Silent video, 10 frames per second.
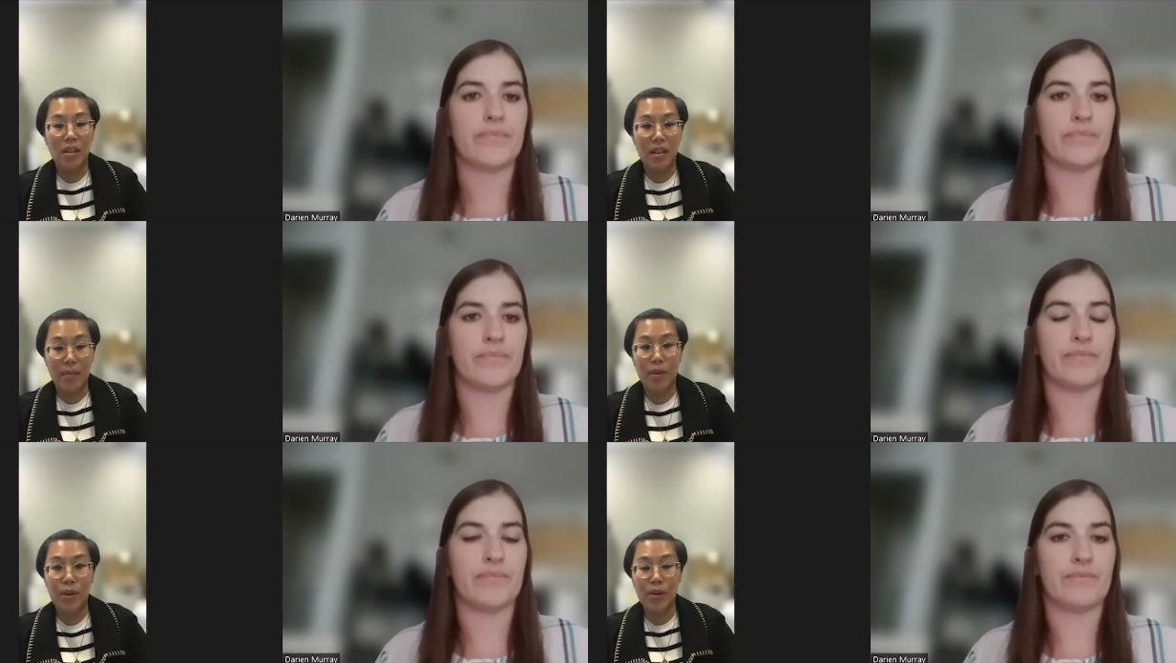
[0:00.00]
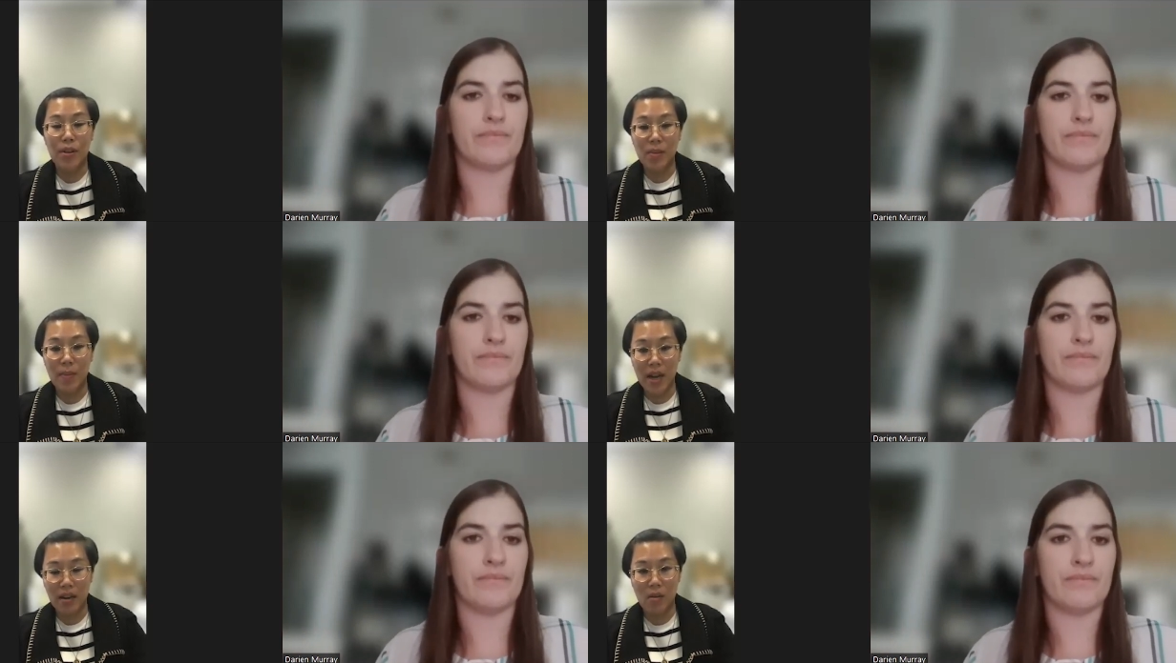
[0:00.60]
Speaker 1: to like portray this
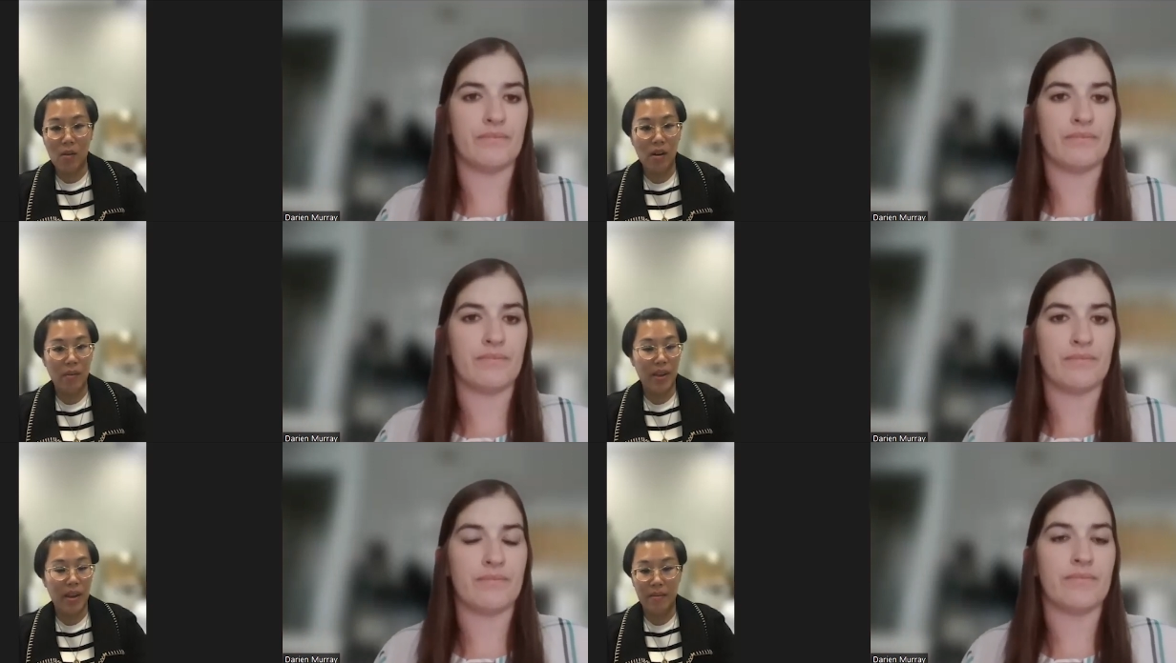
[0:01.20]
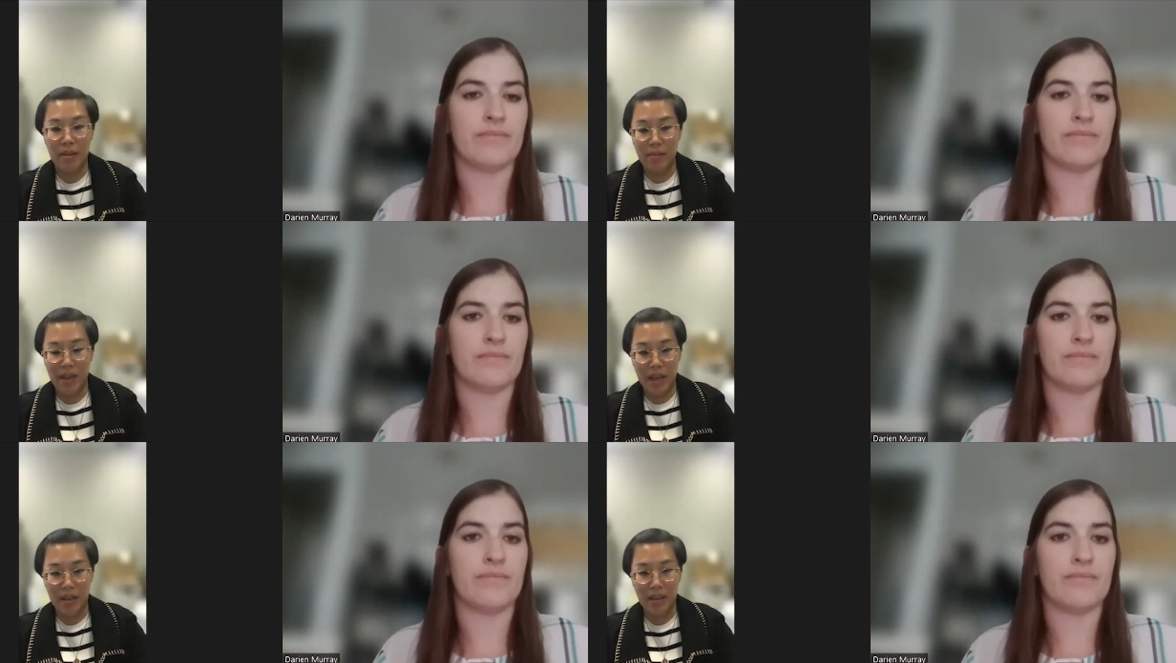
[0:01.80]
back to court be it Miss
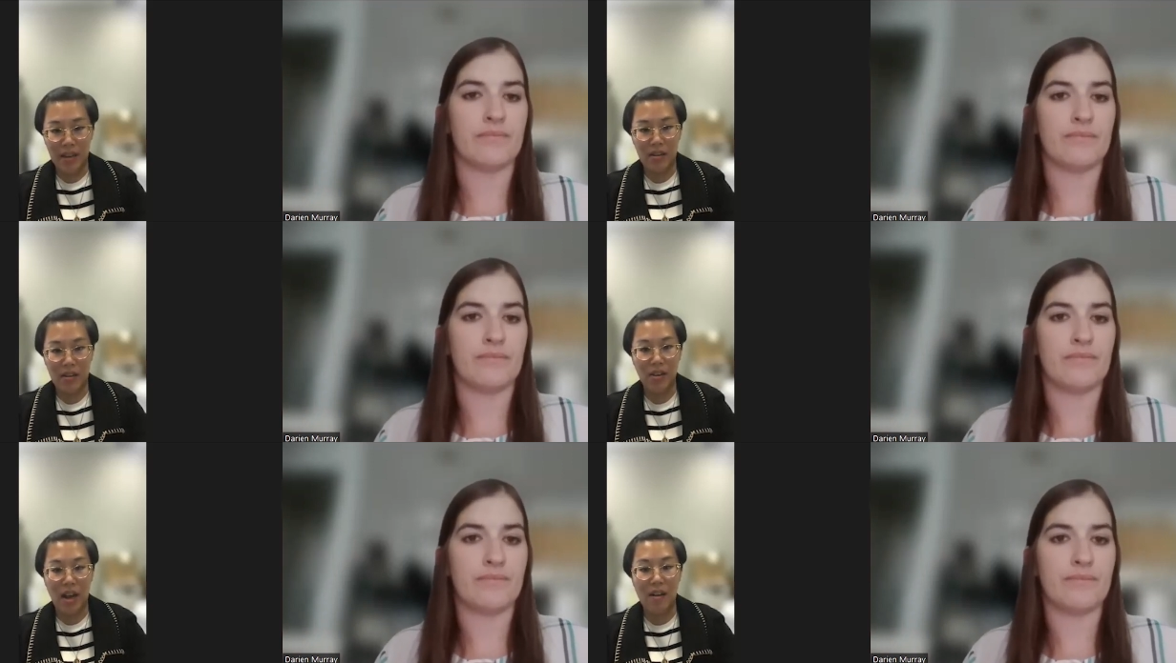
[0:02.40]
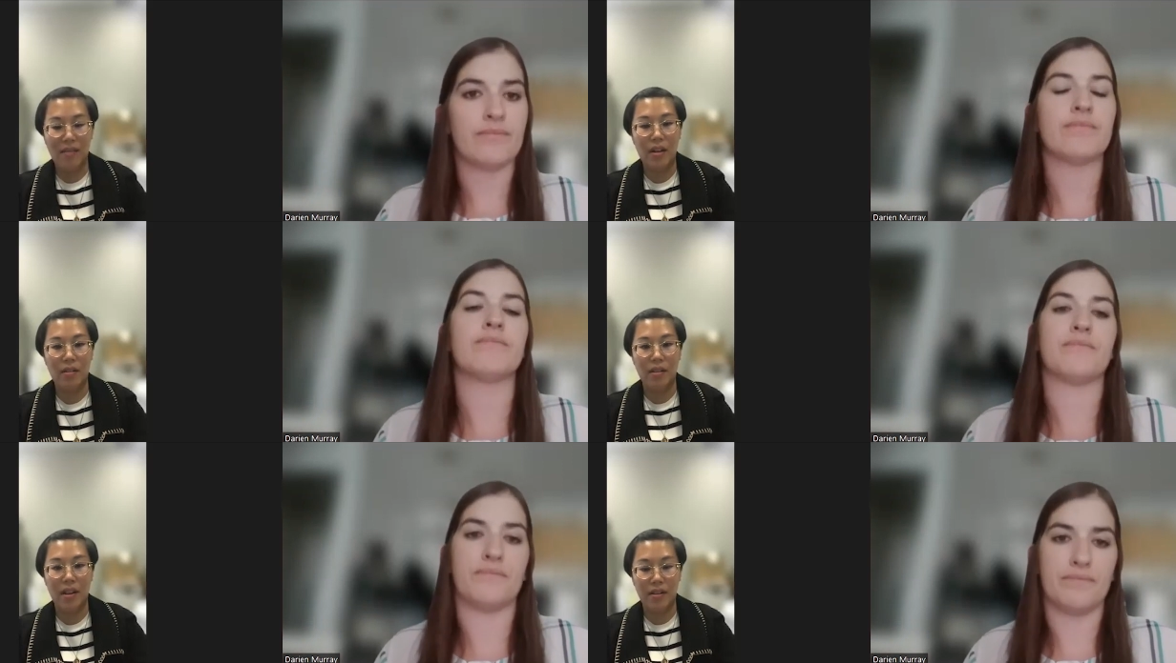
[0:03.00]
McKenzie herself at
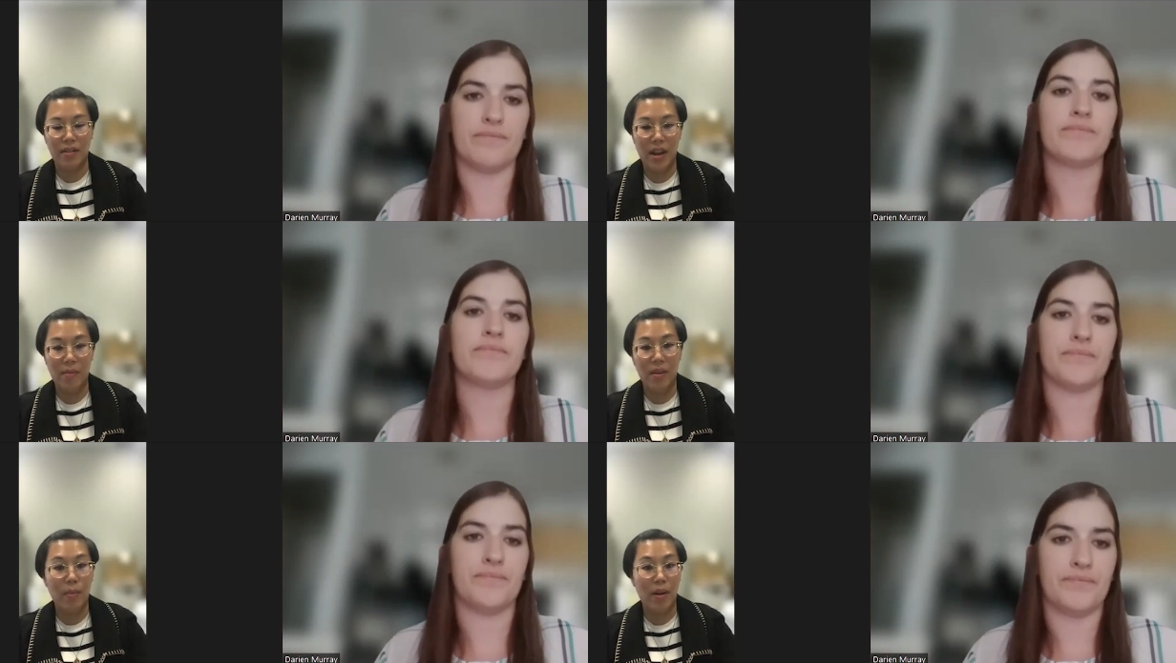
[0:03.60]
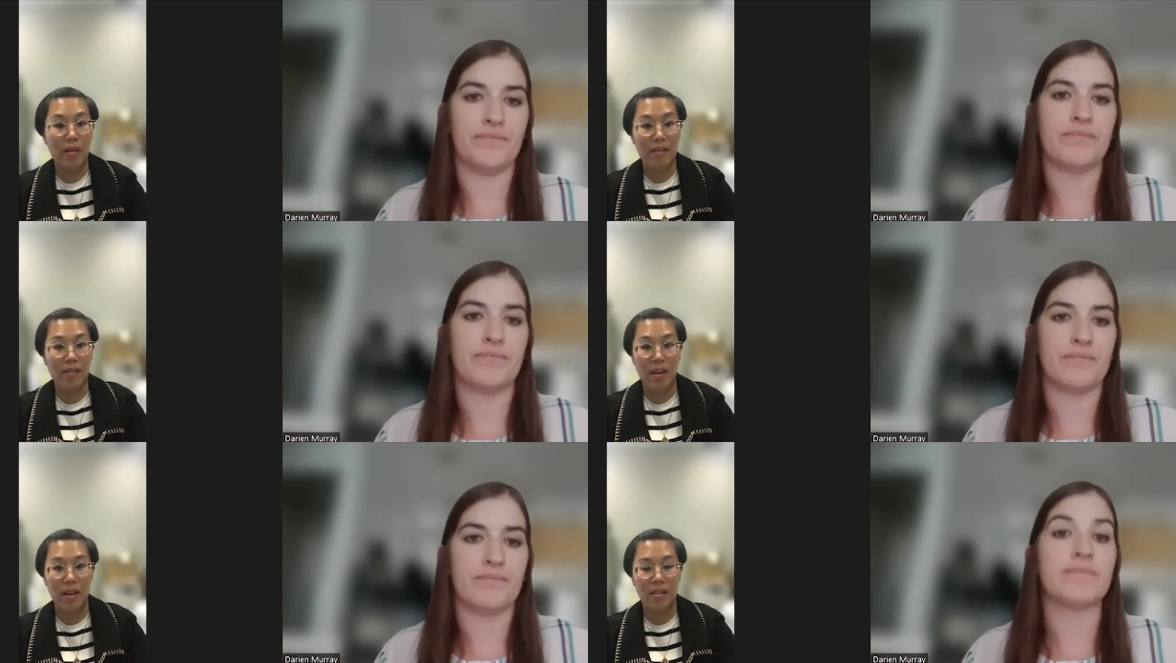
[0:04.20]
a later date with better
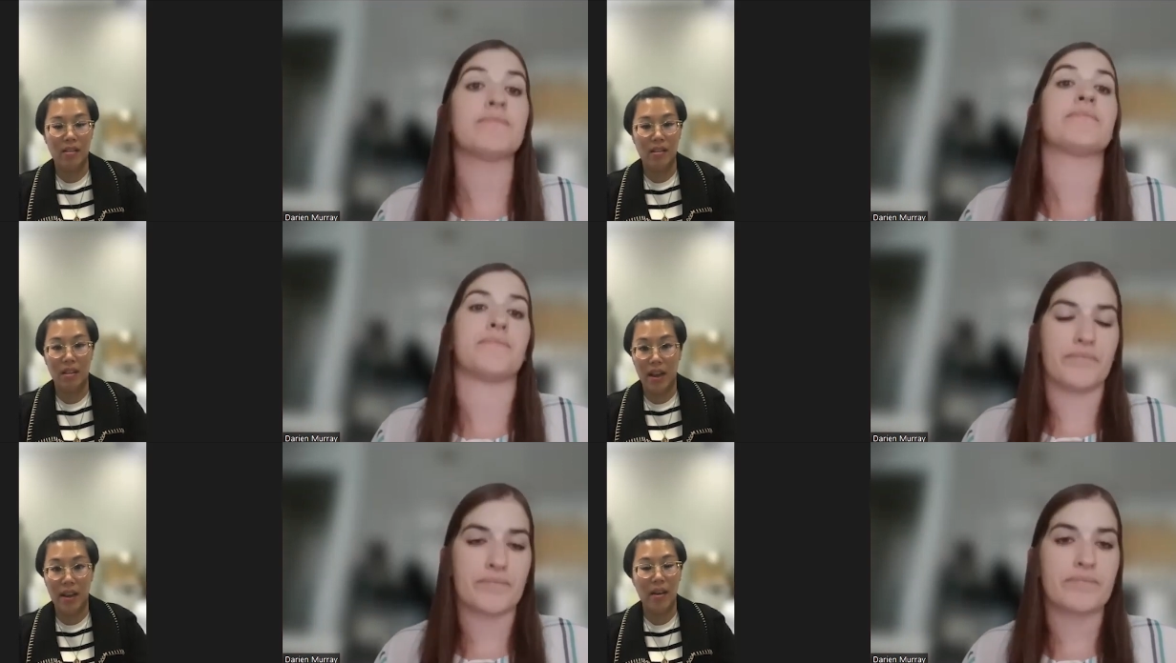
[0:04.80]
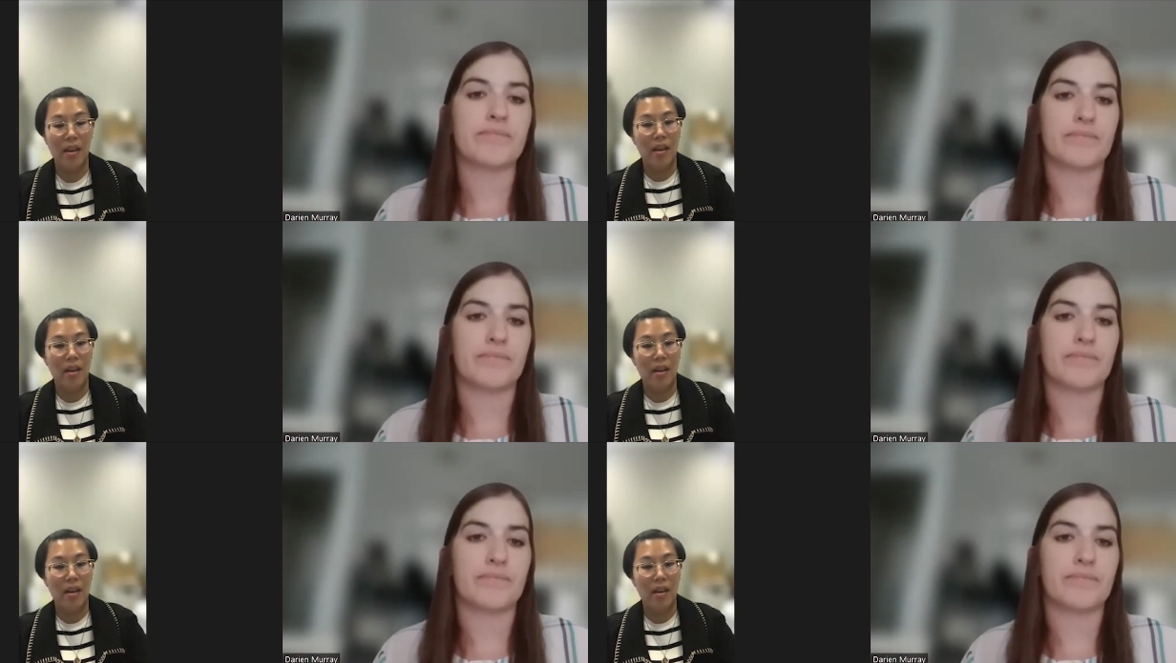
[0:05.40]
evidence to like